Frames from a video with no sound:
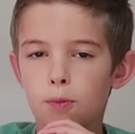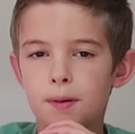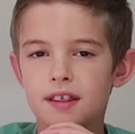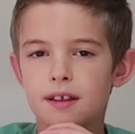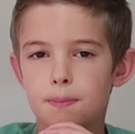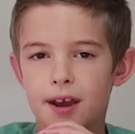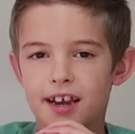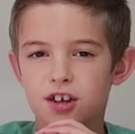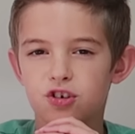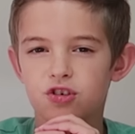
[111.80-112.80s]
Open the
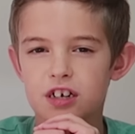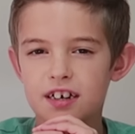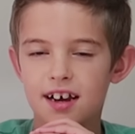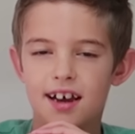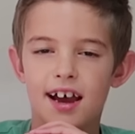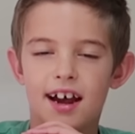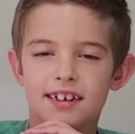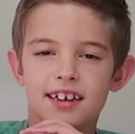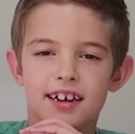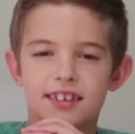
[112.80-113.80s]
pantry
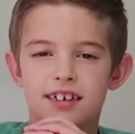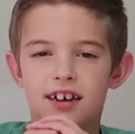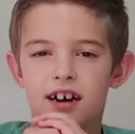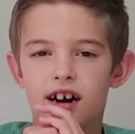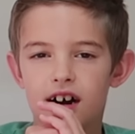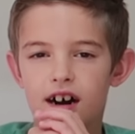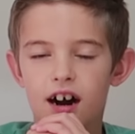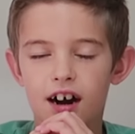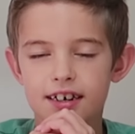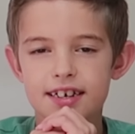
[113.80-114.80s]
and get
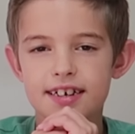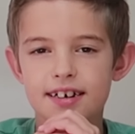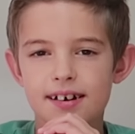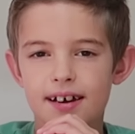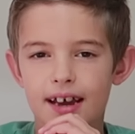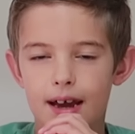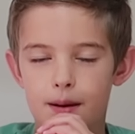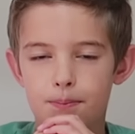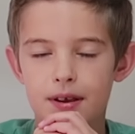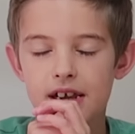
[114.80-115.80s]
honey
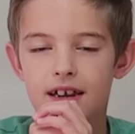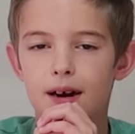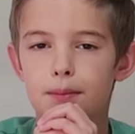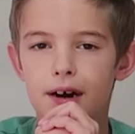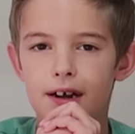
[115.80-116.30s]
and peanut